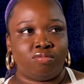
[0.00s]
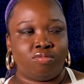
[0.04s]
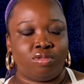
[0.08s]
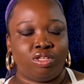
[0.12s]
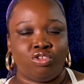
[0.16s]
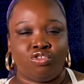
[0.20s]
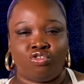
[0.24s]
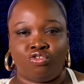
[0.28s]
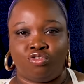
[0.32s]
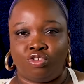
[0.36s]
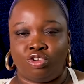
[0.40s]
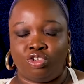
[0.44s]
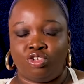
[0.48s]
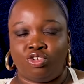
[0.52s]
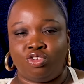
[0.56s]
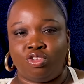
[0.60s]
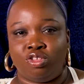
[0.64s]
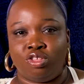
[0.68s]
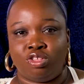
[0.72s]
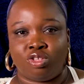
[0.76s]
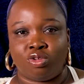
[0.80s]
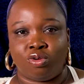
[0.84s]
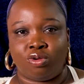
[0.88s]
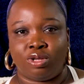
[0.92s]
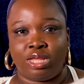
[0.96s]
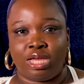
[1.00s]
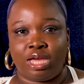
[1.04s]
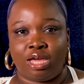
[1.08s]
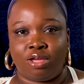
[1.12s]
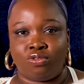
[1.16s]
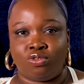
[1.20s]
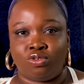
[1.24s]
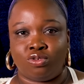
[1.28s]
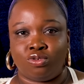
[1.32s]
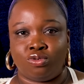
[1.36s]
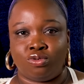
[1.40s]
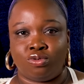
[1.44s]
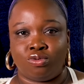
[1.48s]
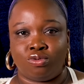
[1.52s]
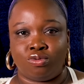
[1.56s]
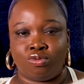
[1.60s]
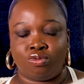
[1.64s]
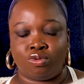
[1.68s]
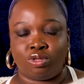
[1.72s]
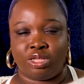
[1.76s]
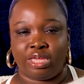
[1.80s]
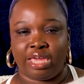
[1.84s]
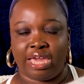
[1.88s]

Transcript: instructions on how to